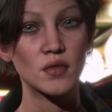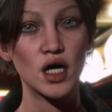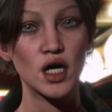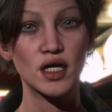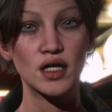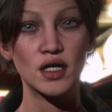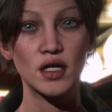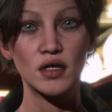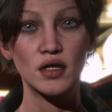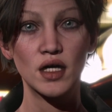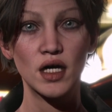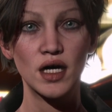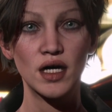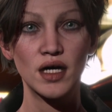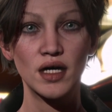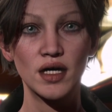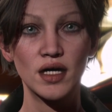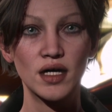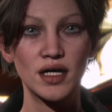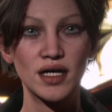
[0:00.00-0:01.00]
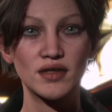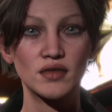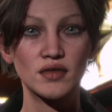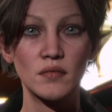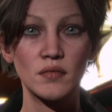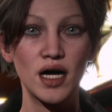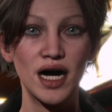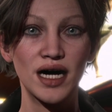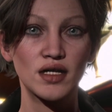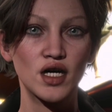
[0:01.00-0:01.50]
But
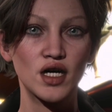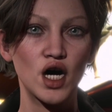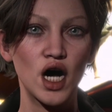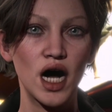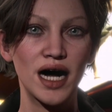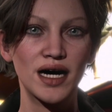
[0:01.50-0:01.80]
even better,